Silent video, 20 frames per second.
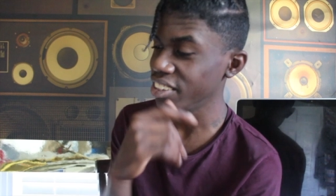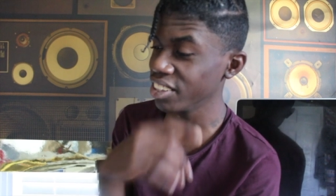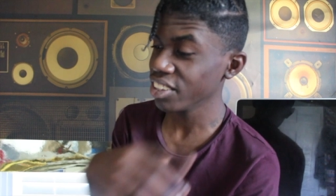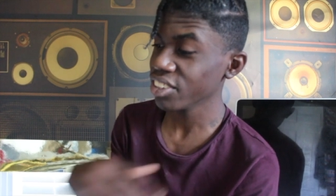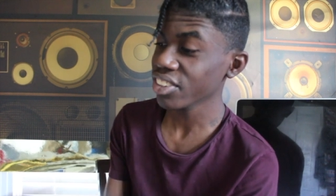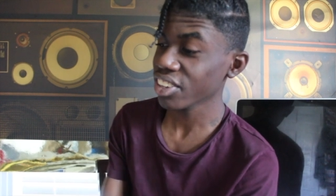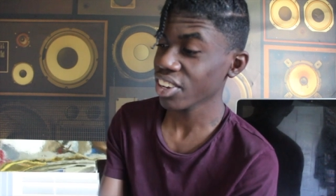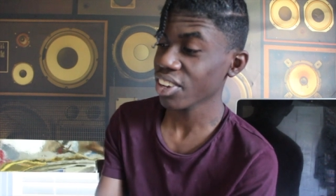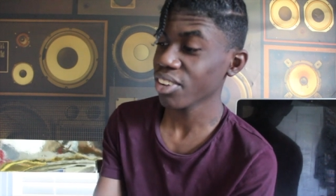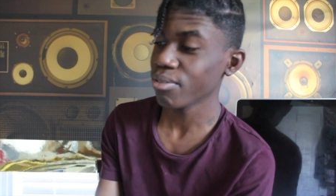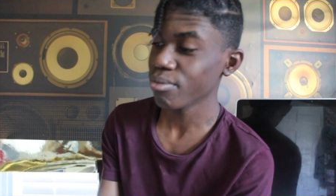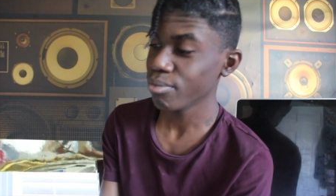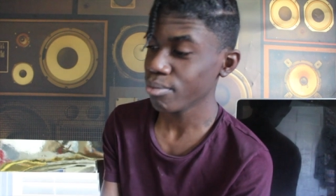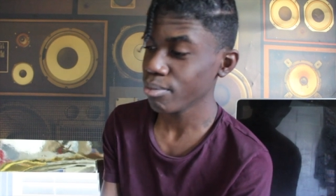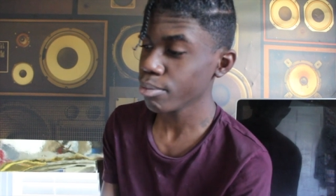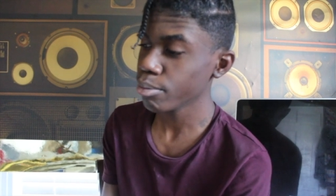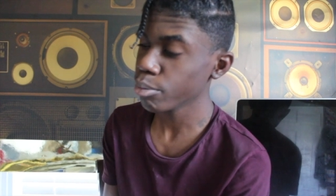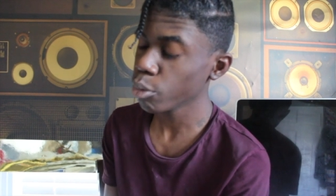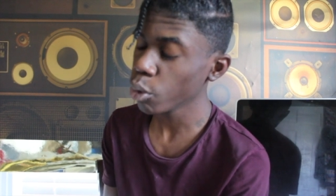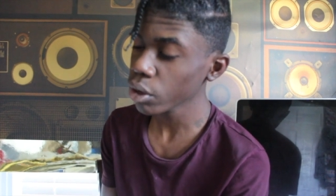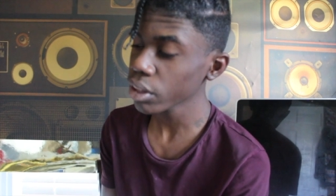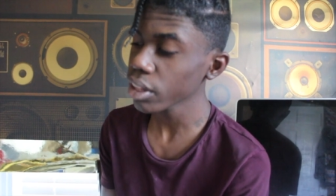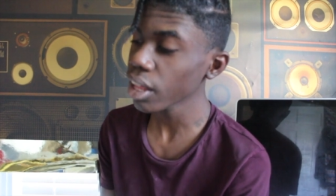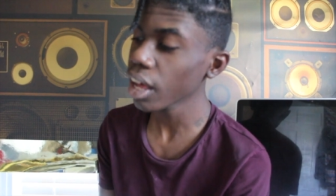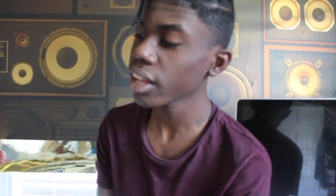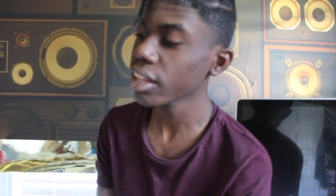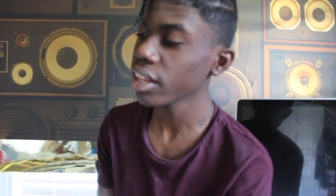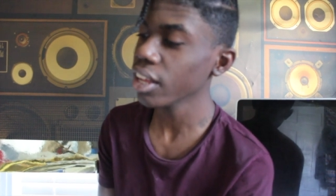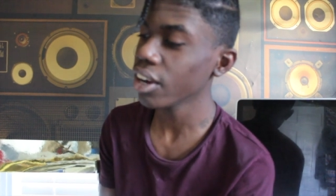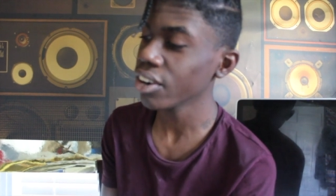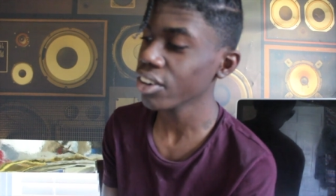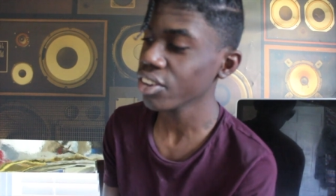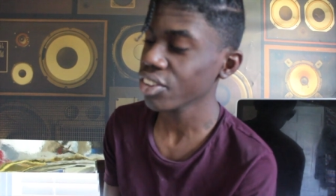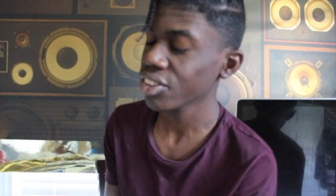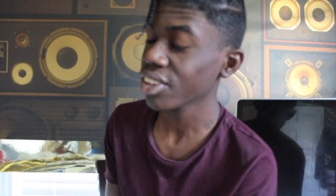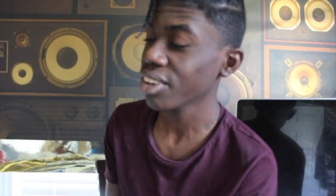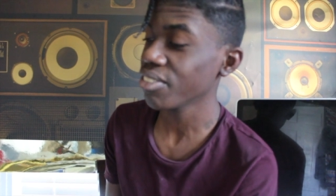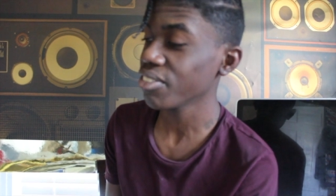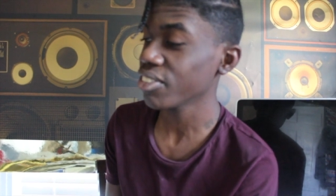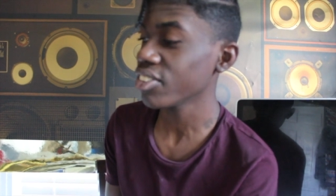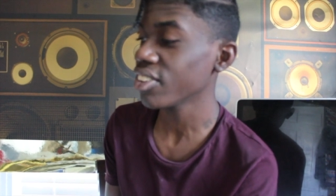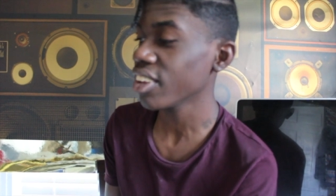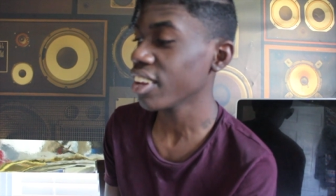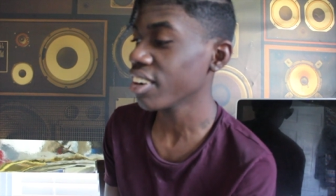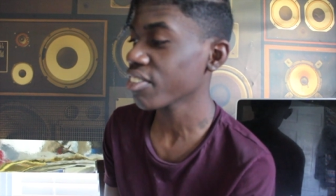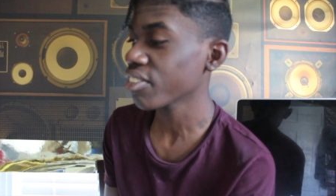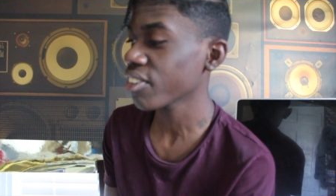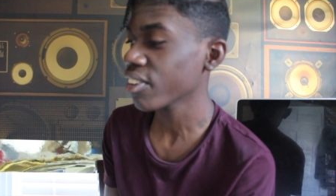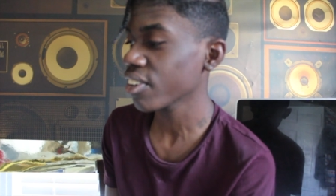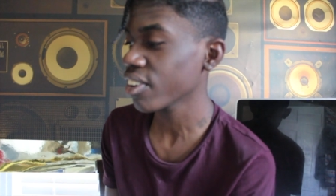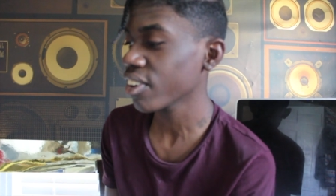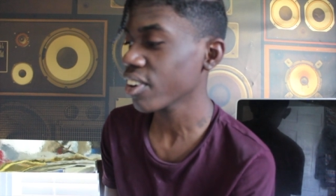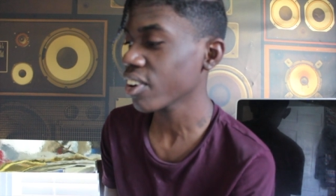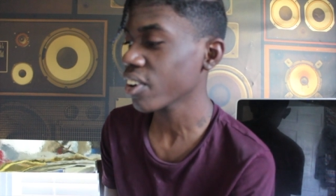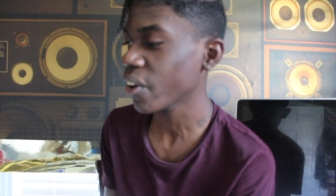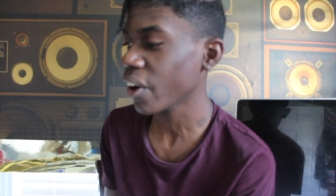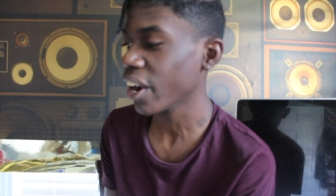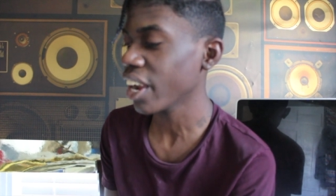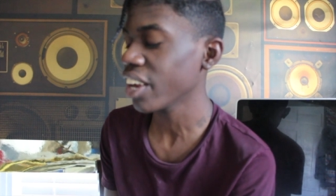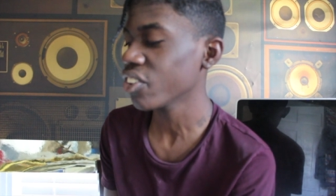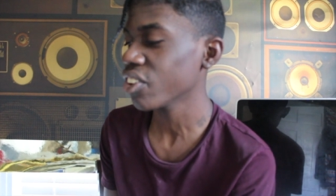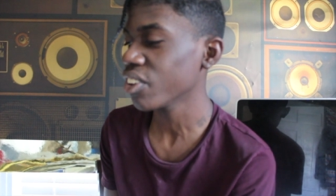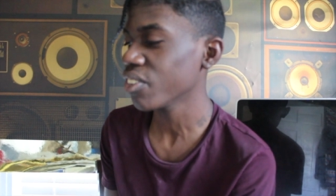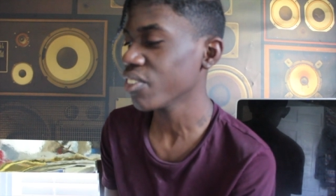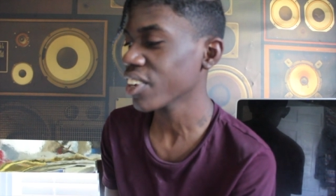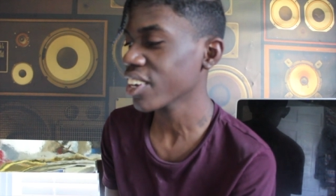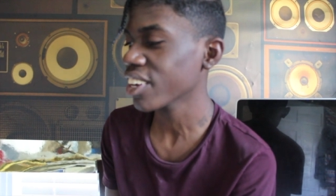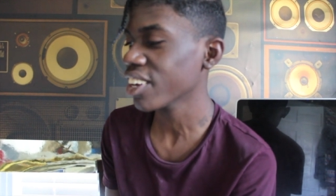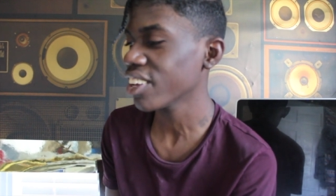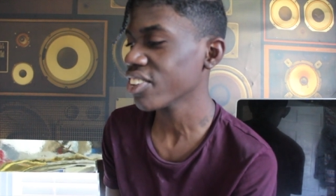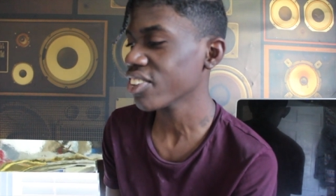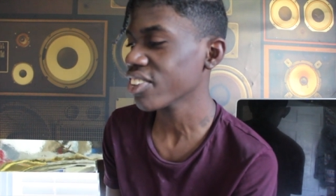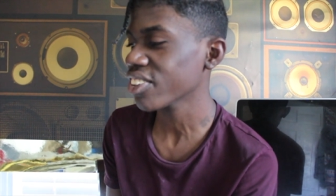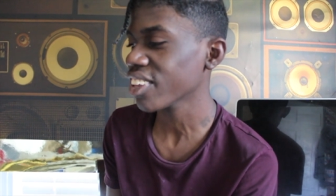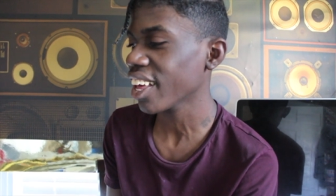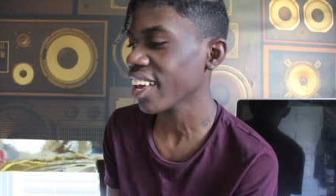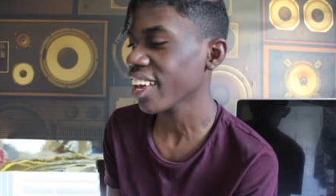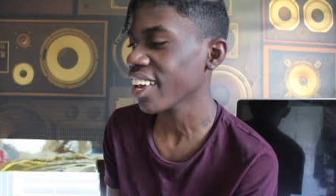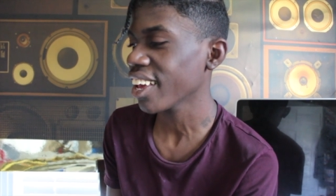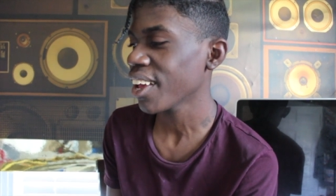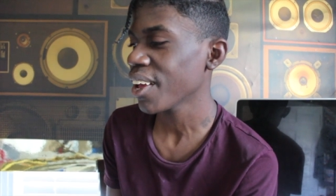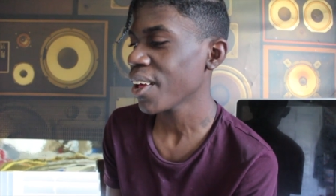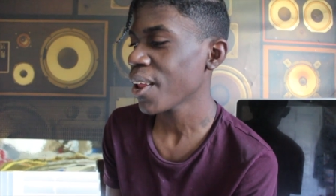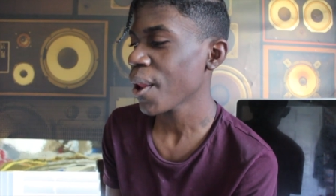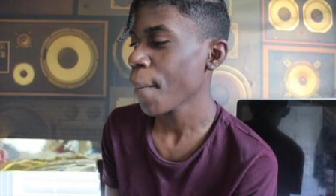this nigga more than likely onto something instead of crazy, because like